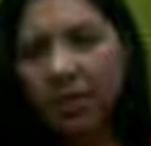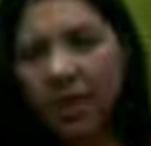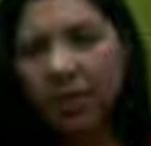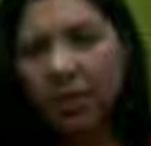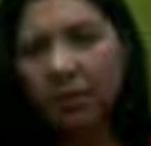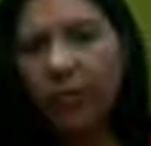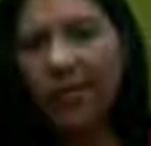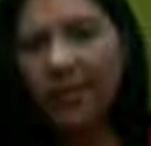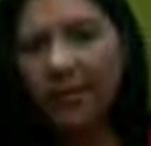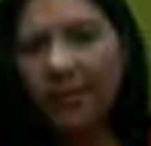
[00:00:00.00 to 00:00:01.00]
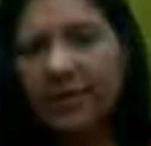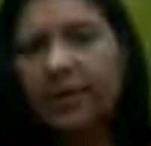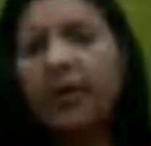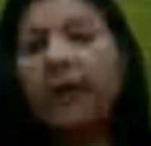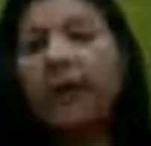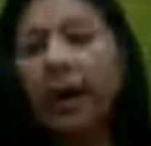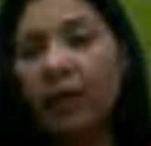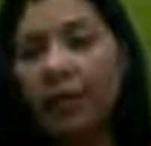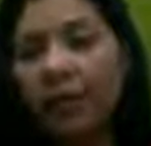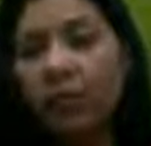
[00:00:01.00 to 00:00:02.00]
choose such kind of places,
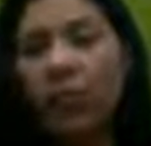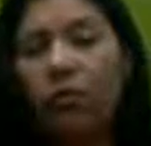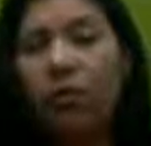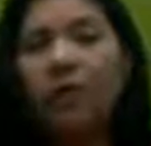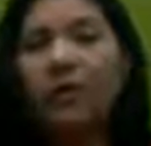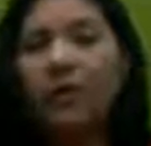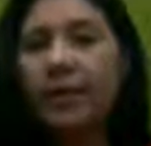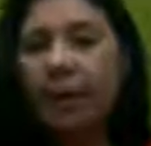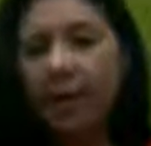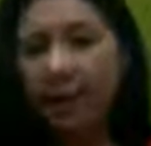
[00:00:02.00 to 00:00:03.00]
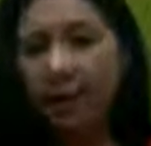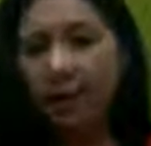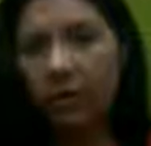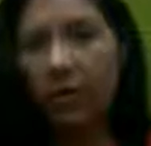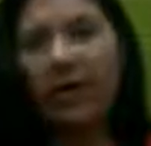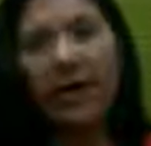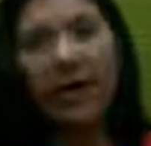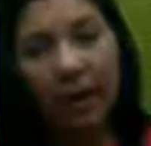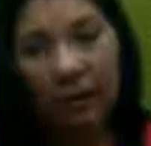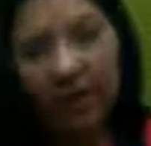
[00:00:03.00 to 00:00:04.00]
rather go
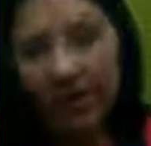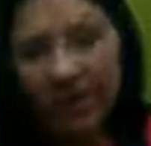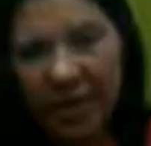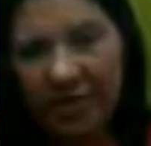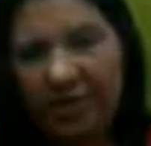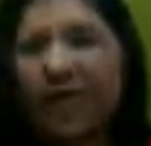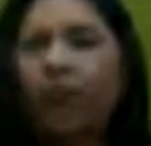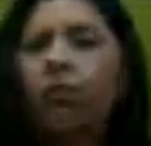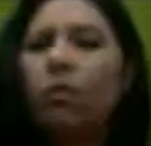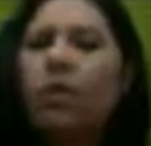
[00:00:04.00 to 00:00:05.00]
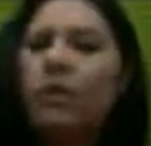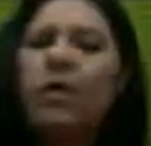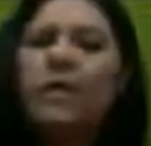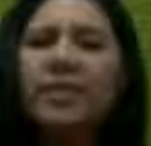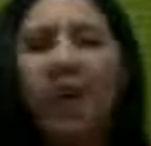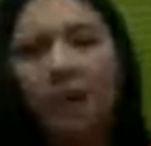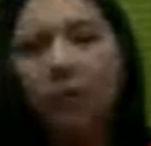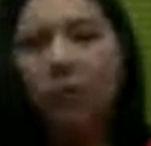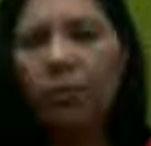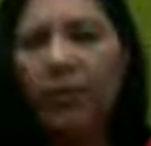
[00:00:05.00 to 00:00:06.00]
in a township scheme than go into
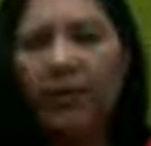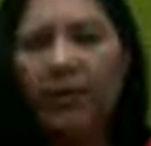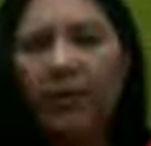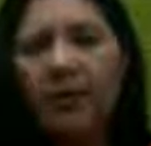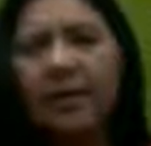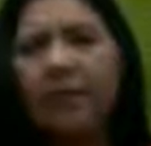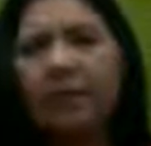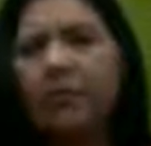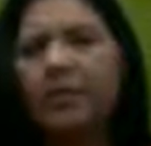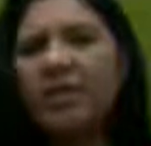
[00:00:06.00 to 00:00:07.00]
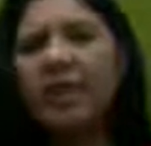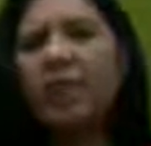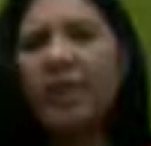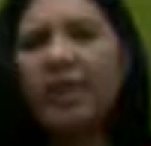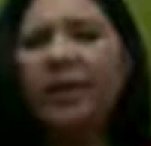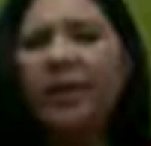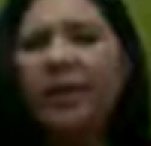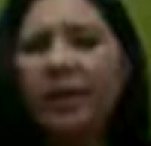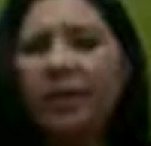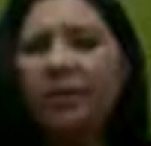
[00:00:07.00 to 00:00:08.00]
a standalone buildings, which is
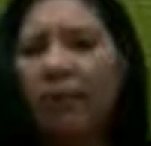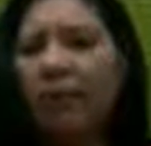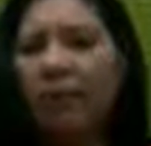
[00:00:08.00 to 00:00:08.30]
completely